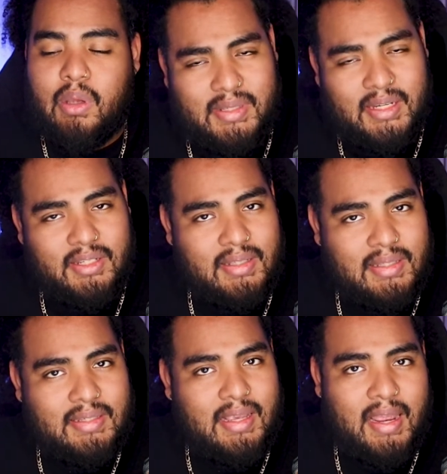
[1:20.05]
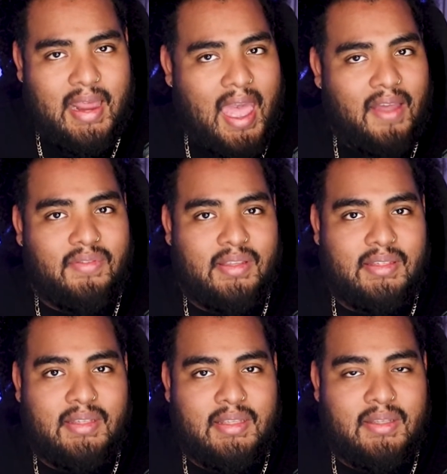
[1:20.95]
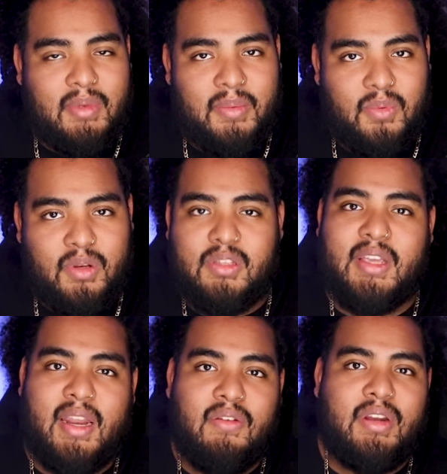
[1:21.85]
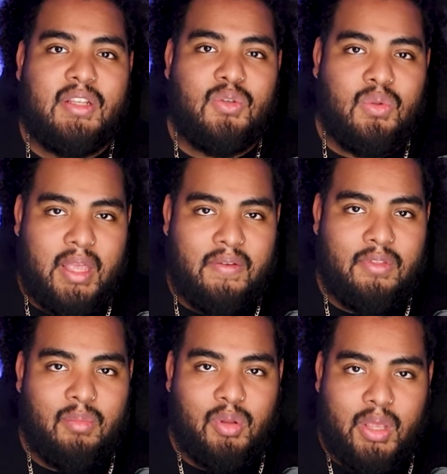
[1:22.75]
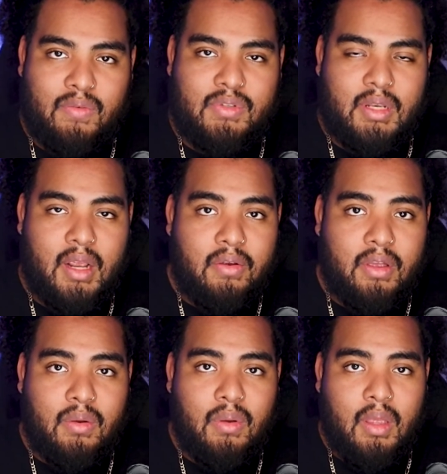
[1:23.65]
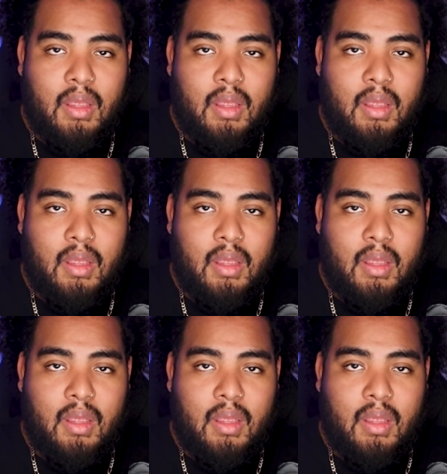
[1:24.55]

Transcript: potentially in the second half of the season, maybe when it's kind of already too late for the playoff scenario.